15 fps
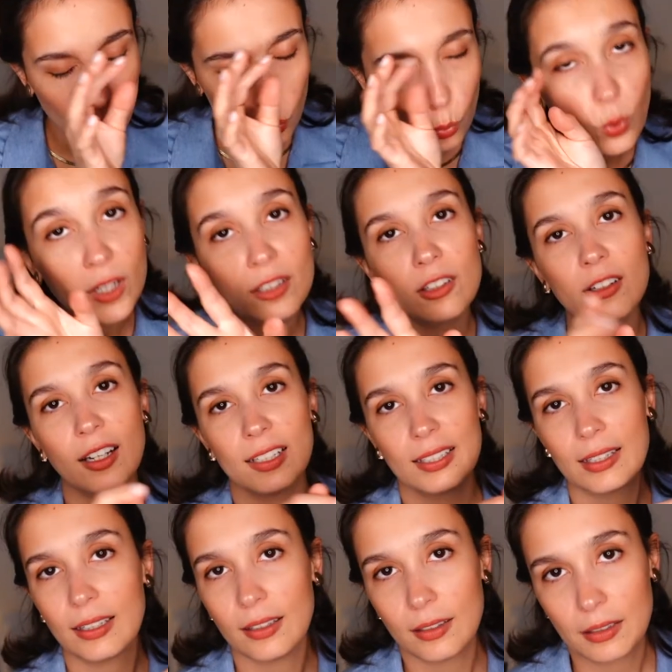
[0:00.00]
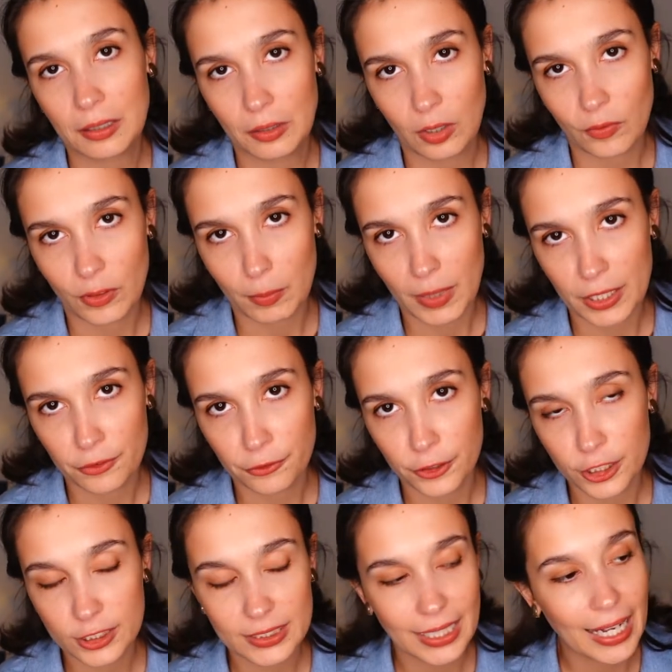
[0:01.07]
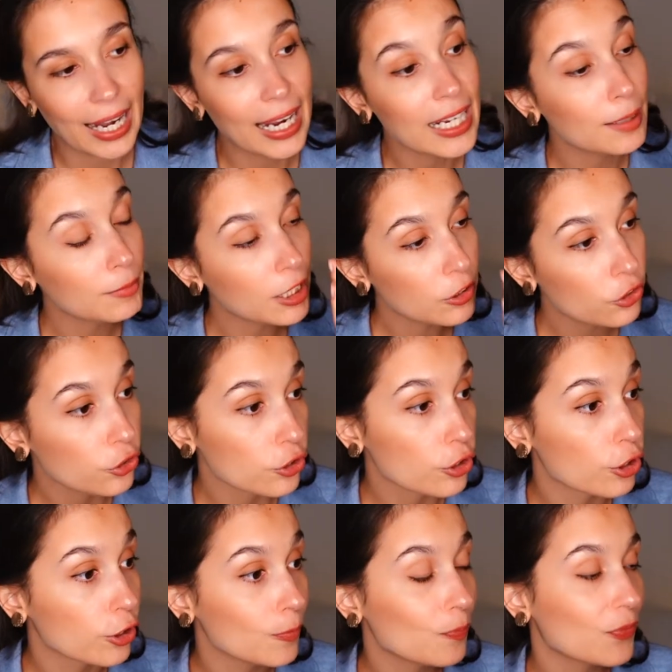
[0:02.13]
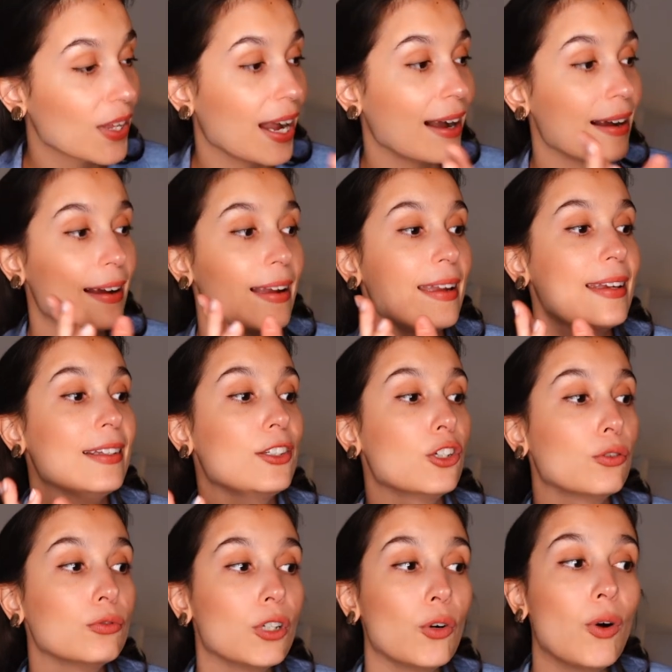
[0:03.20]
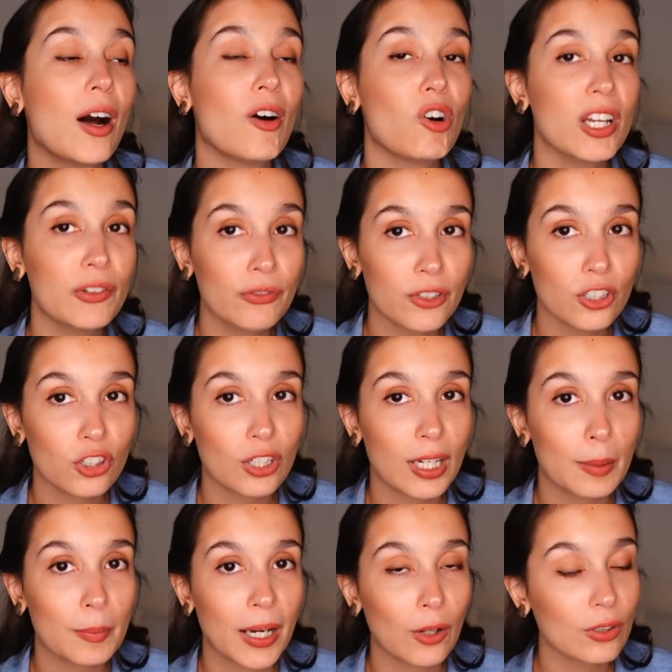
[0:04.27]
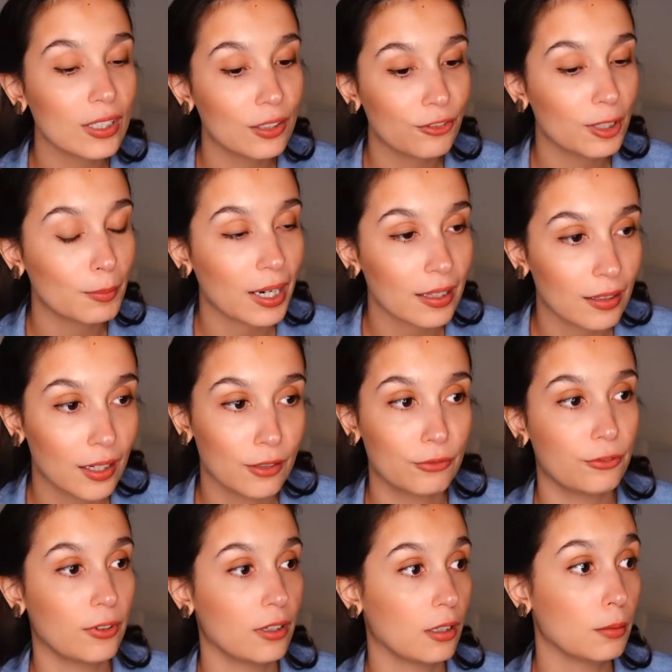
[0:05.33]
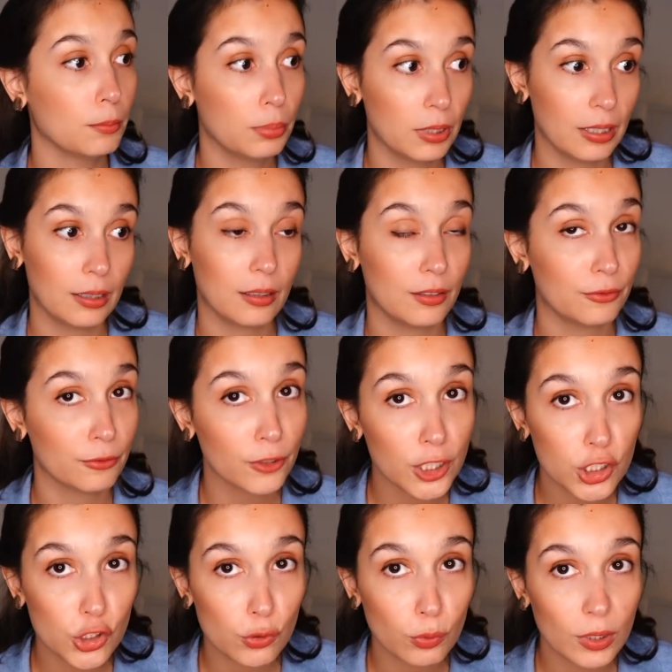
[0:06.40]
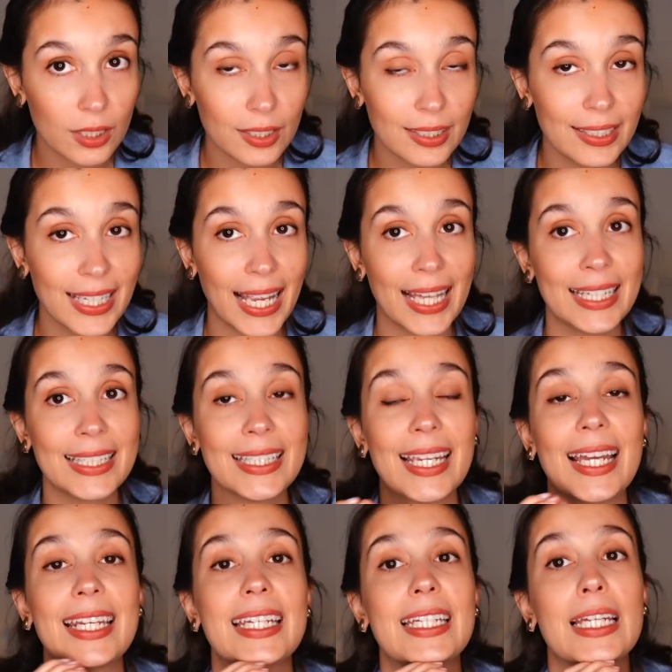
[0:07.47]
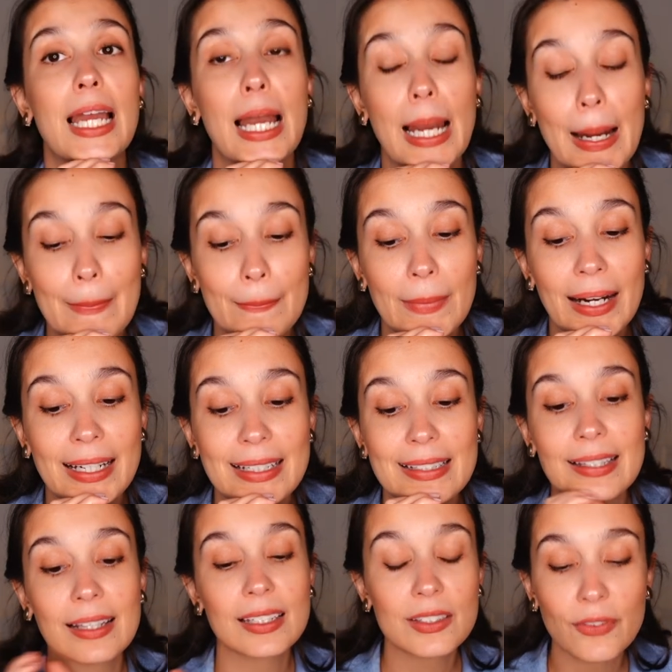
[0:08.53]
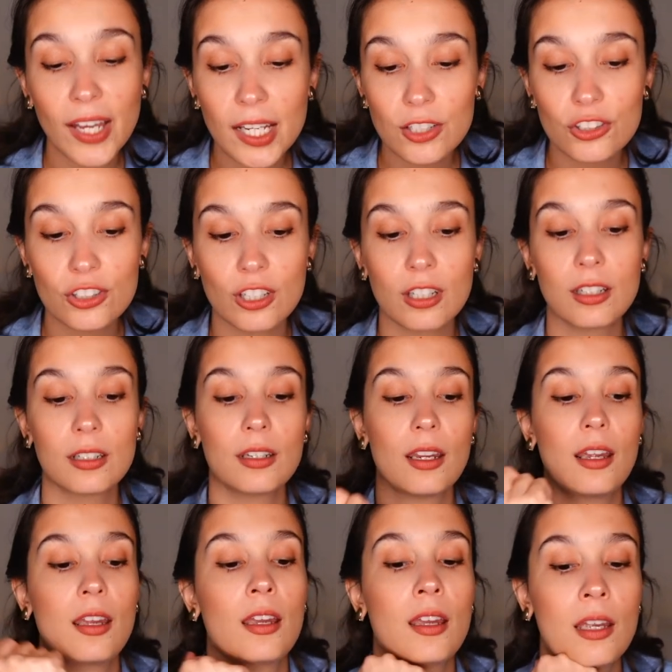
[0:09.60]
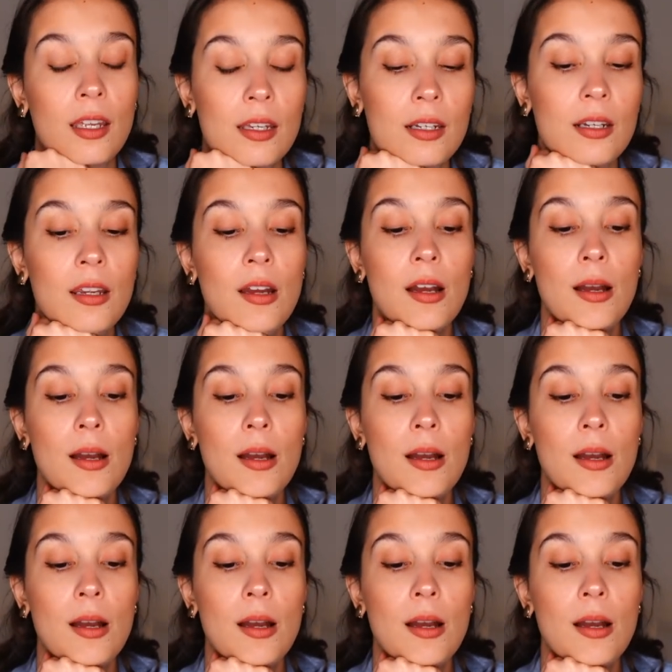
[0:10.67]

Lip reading: What do you guys think of the metaverse? I am not sure. I don't know how I feel about living my life completely virtually and getting my satisfaction and